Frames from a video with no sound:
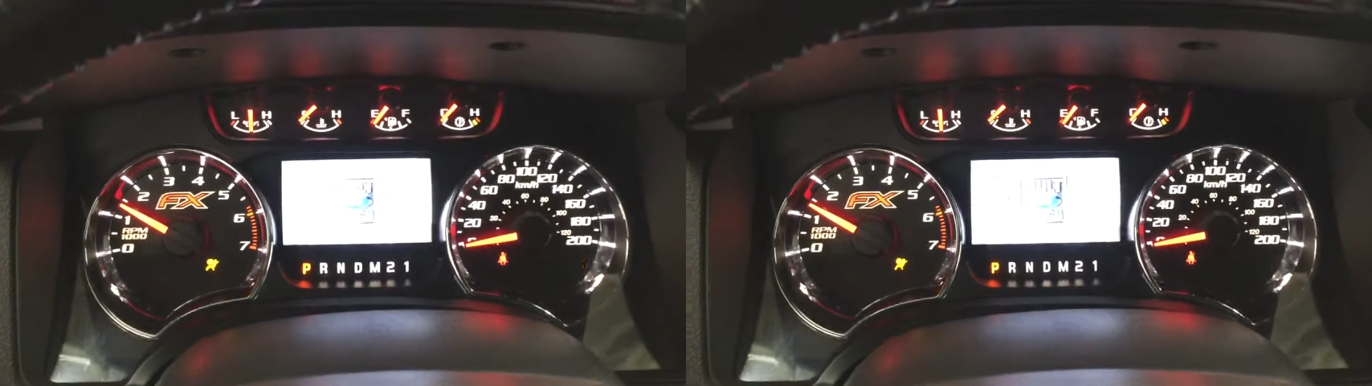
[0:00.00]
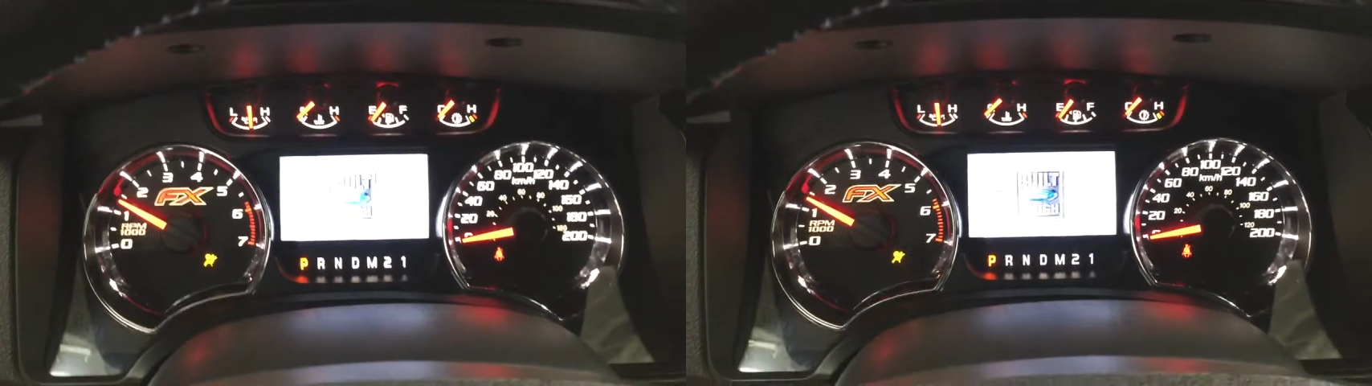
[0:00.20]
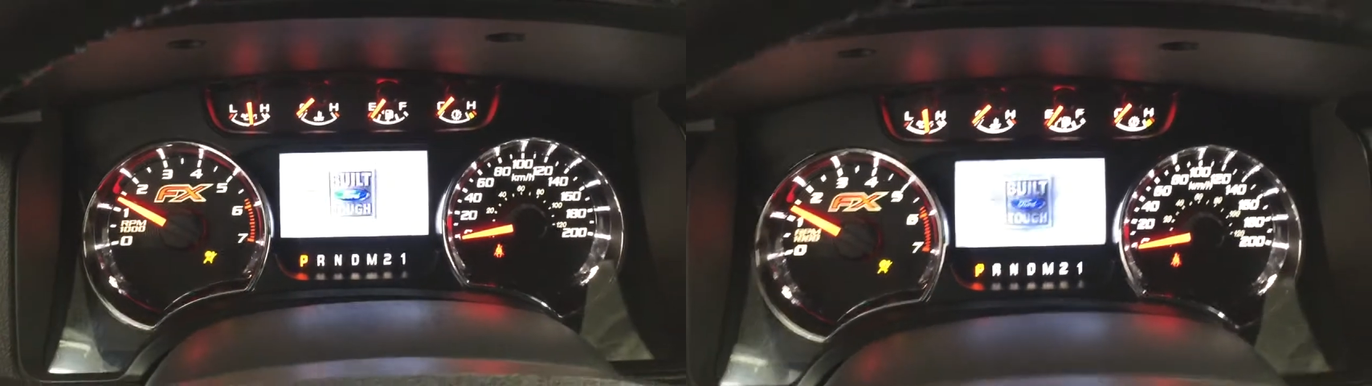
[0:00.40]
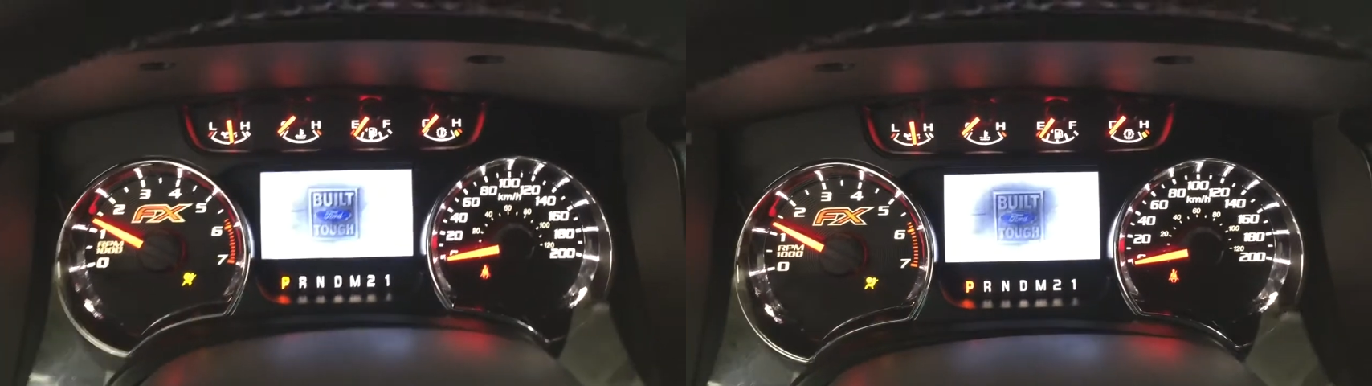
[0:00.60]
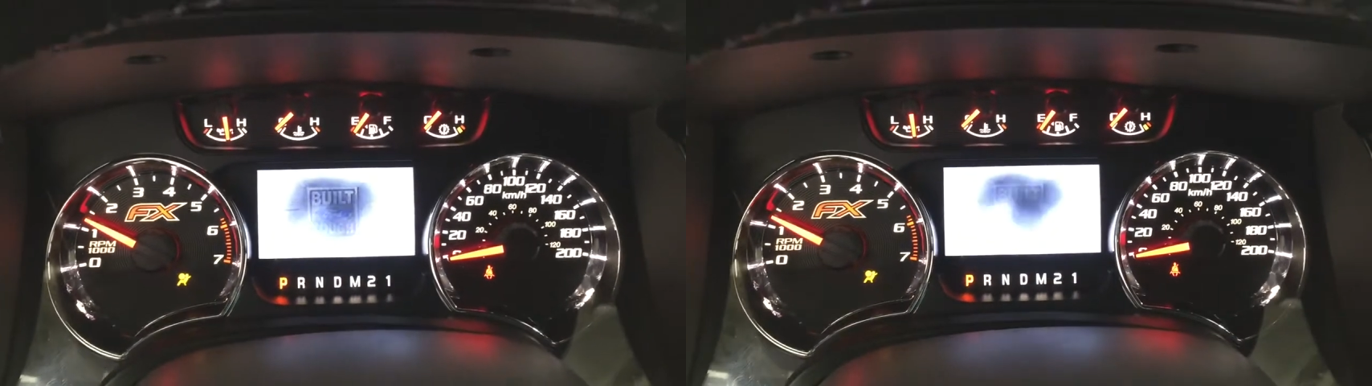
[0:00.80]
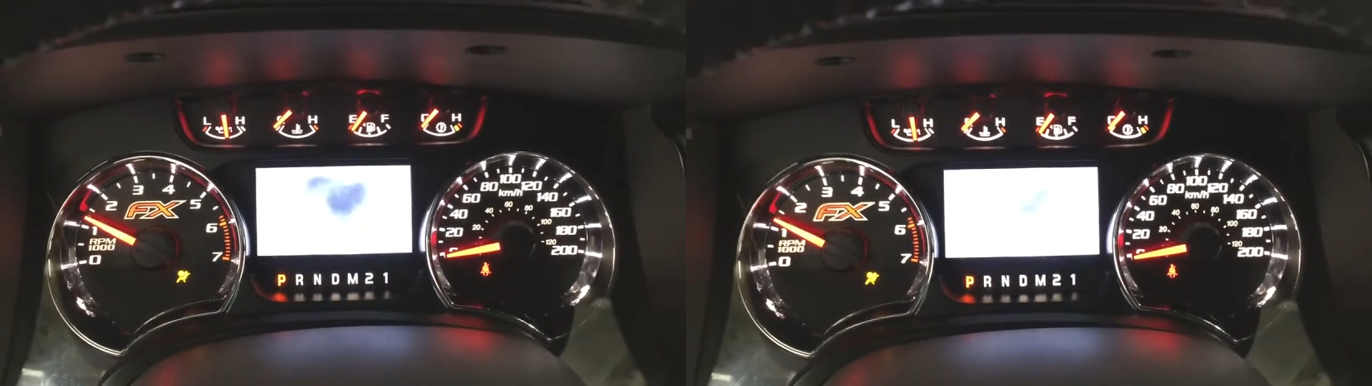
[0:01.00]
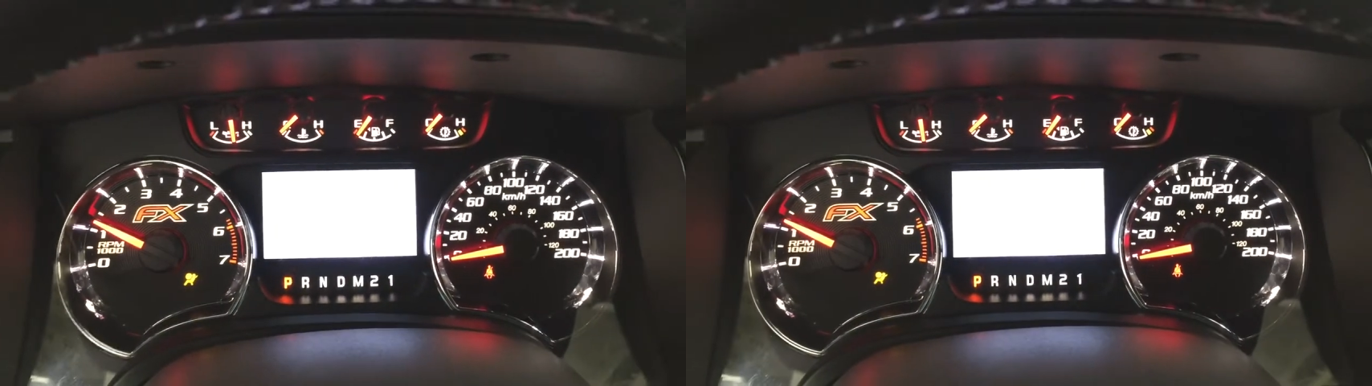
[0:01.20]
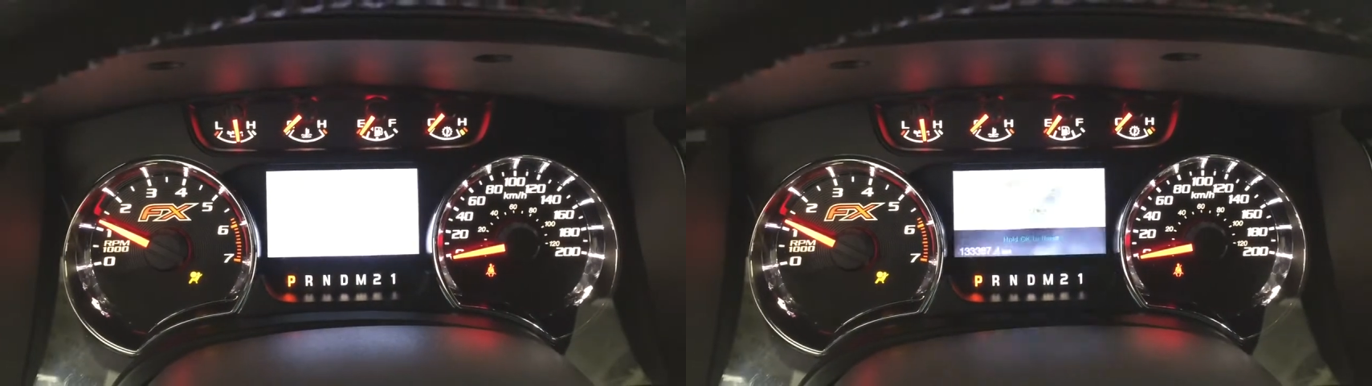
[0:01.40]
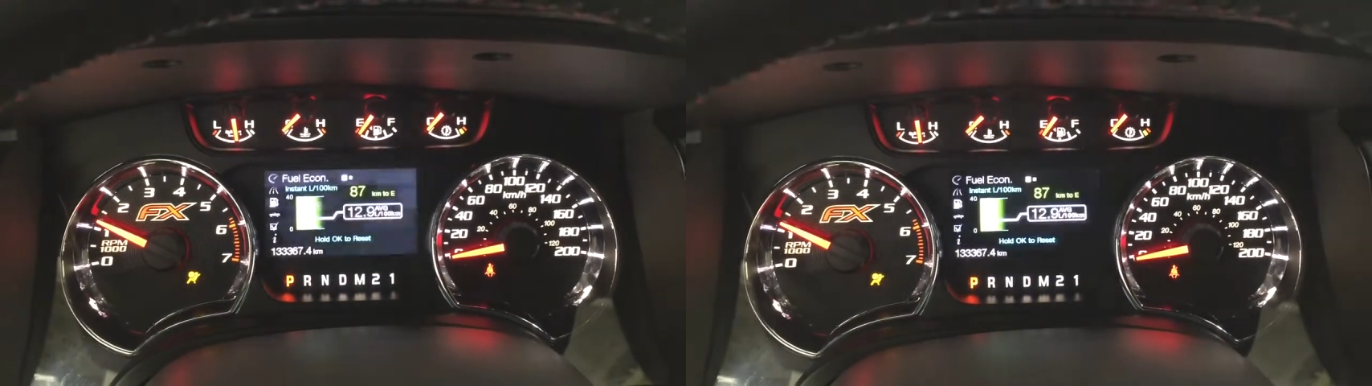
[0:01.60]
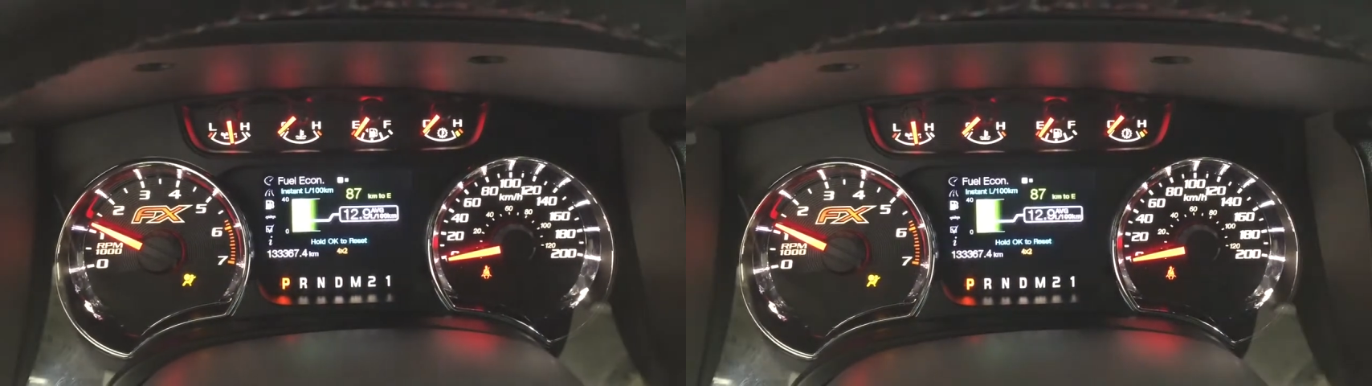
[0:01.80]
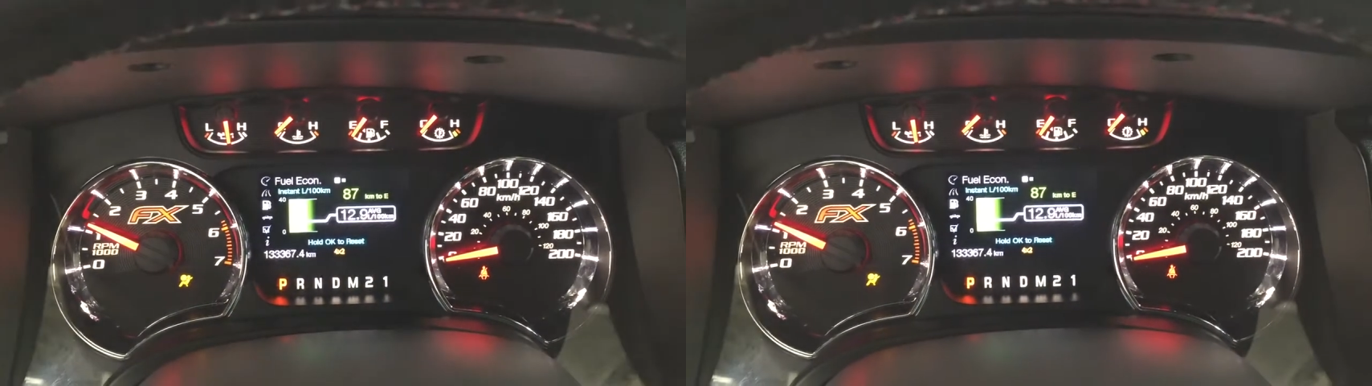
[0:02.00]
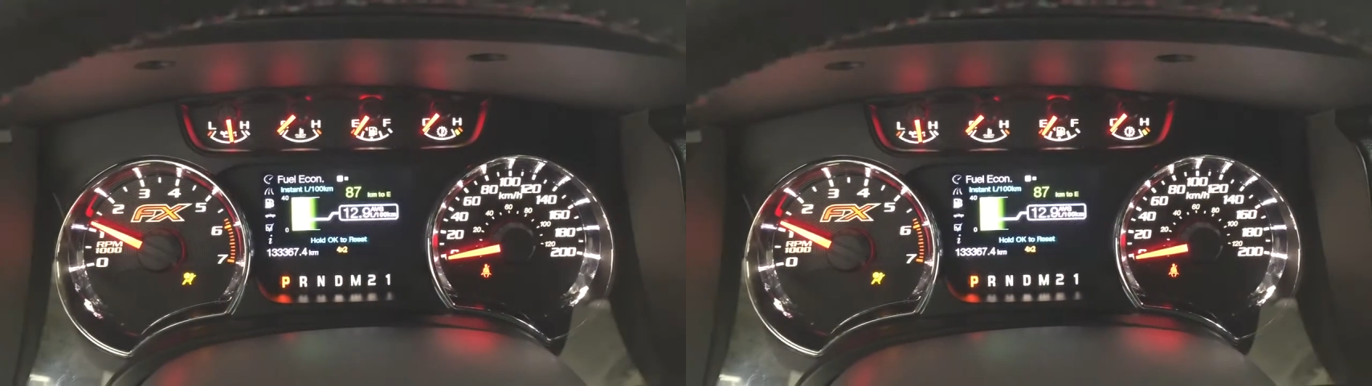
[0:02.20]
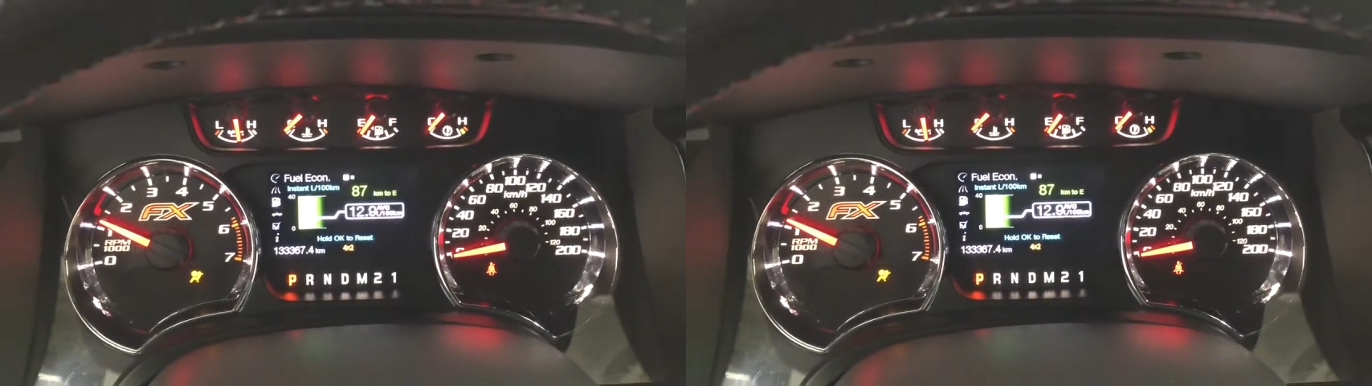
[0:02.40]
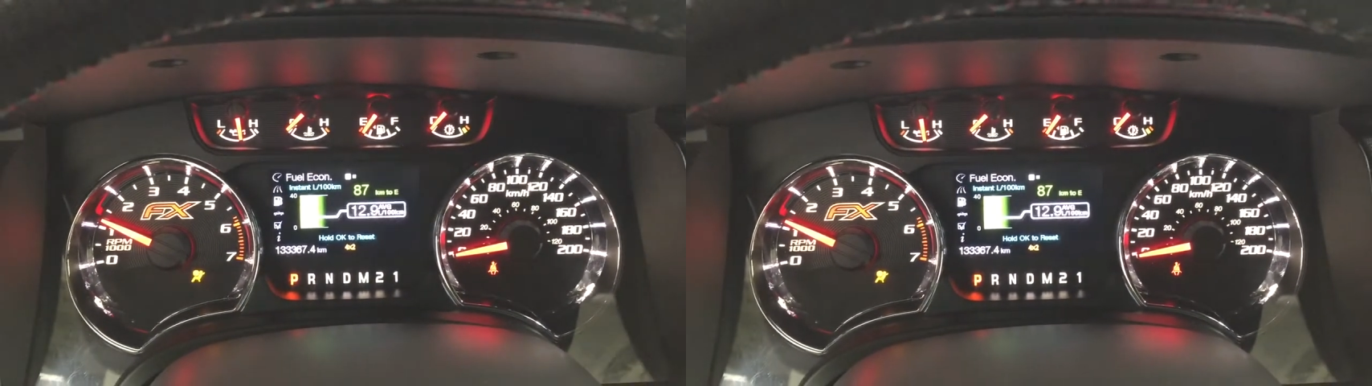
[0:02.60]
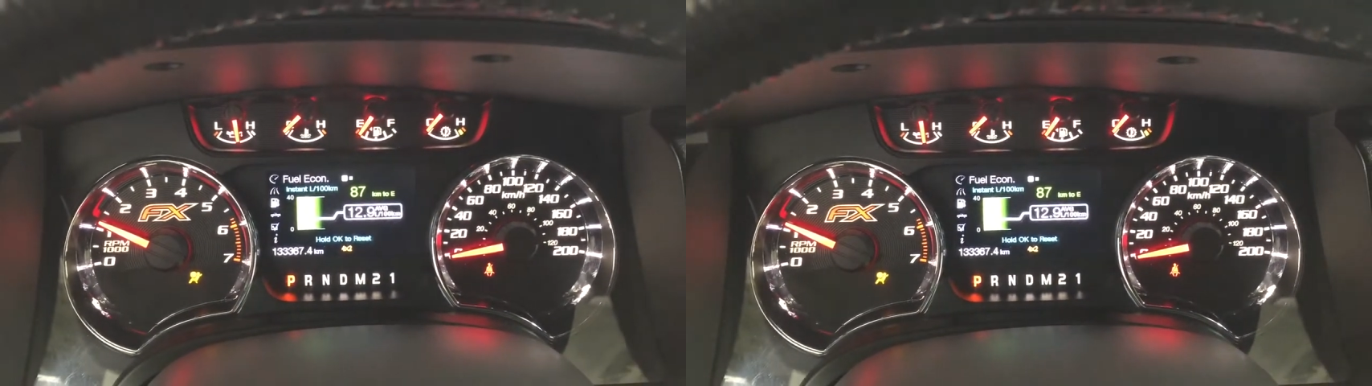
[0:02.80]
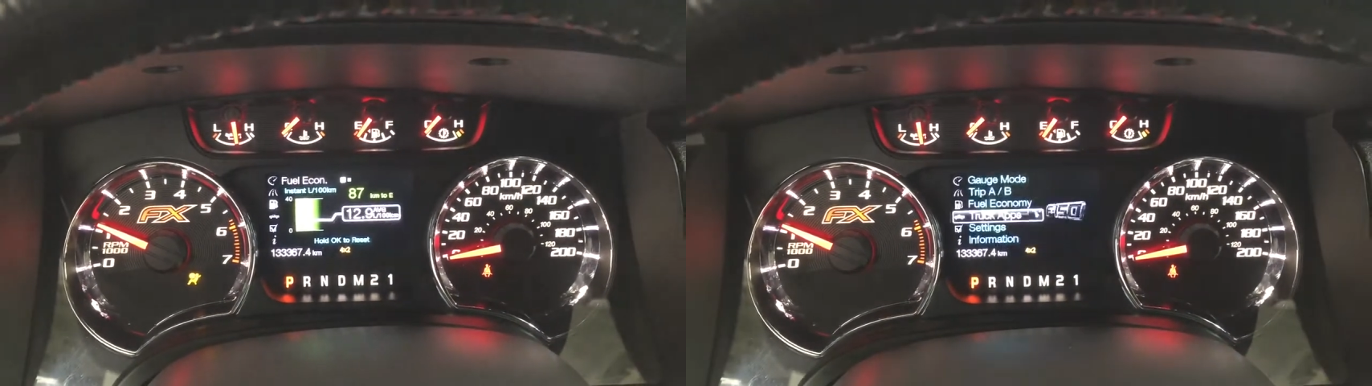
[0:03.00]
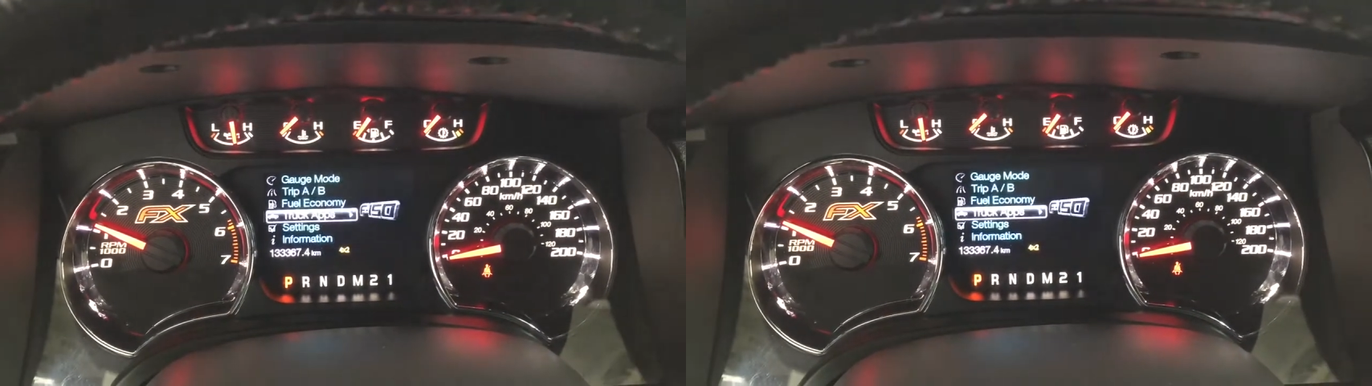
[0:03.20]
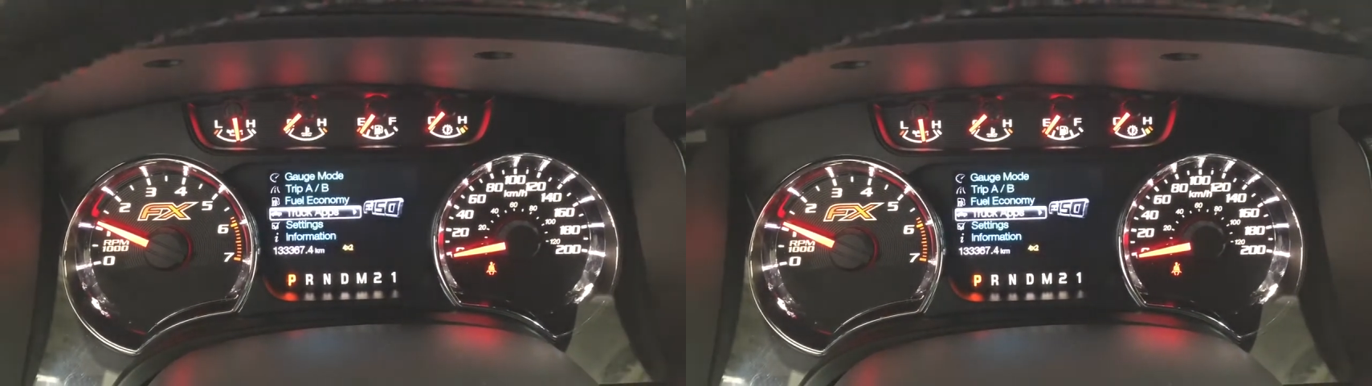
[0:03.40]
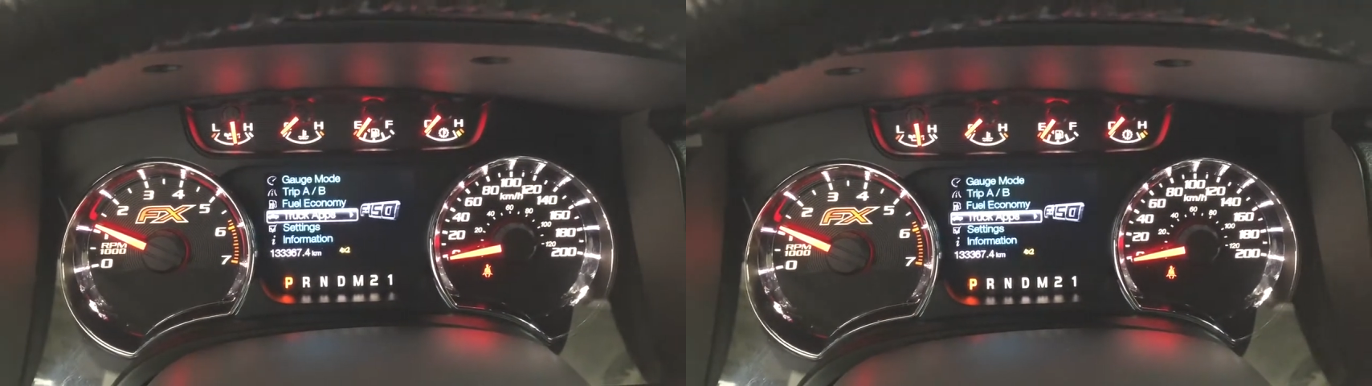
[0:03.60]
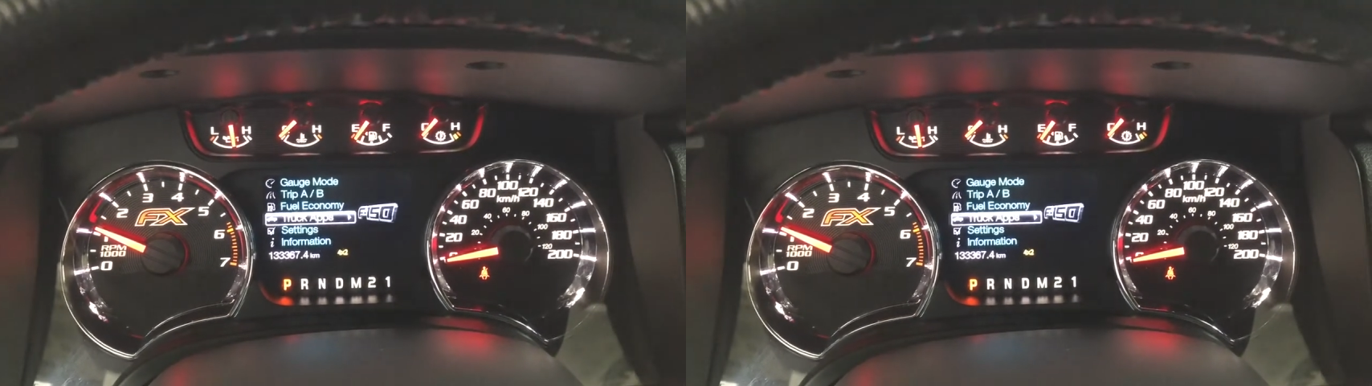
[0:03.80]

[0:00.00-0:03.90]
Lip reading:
(no speaker visible)